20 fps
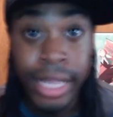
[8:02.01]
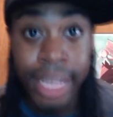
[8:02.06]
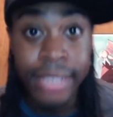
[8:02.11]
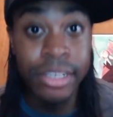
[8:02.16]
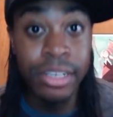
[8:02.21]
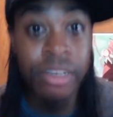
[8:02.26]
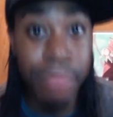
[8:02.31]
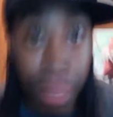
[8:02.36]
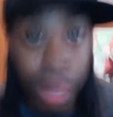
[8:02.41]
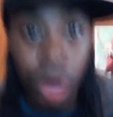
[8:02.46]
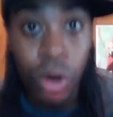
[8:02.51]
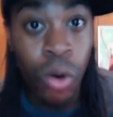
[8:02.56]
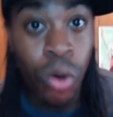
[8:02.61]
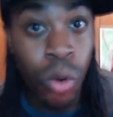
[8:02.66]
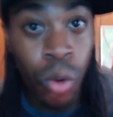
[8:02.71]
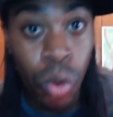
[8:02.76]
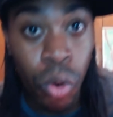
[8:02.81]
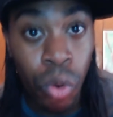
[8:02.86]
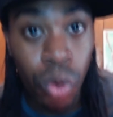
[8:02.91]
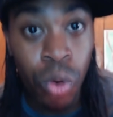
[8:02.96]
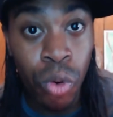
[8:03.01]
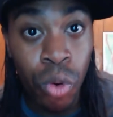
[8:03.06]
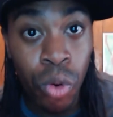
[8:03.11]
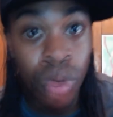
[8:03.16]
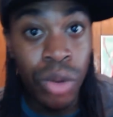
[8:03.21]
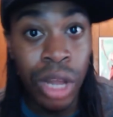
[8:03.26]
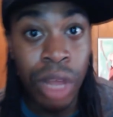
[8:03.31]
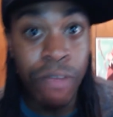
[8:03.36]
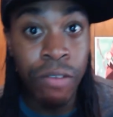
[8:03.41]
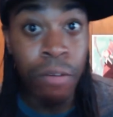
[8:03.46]
that's gonna be a whole
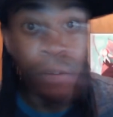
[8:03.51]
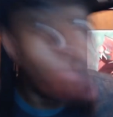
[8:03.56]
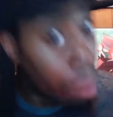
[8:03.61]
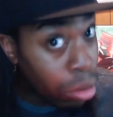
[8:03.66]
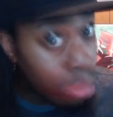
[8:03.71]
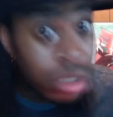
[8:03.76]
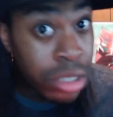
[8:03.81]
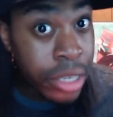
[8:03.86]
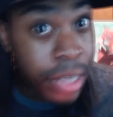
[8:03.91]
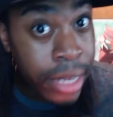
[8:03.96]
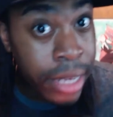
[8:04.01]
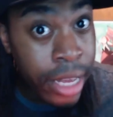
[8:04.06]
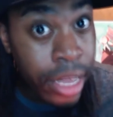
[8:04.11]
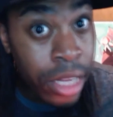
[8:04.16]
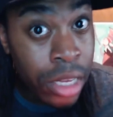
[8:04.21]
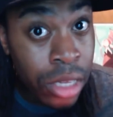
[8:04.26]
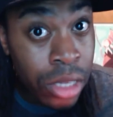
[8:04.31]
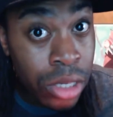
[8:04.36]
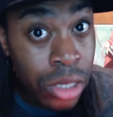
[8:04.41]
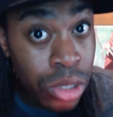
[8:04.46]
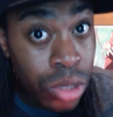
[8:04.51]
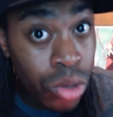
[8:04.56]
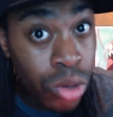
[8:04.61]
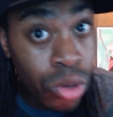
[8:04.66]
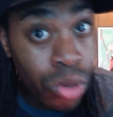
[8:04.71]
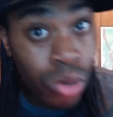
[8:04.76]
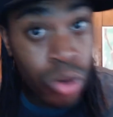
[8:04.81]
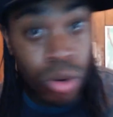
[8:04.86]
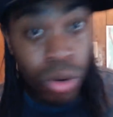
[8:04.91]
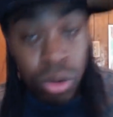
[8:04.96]
new level of bullshit.
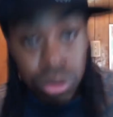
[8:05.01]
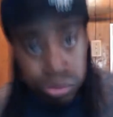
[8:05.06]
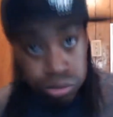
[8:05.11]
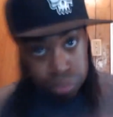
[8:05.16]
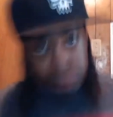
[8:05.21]
So,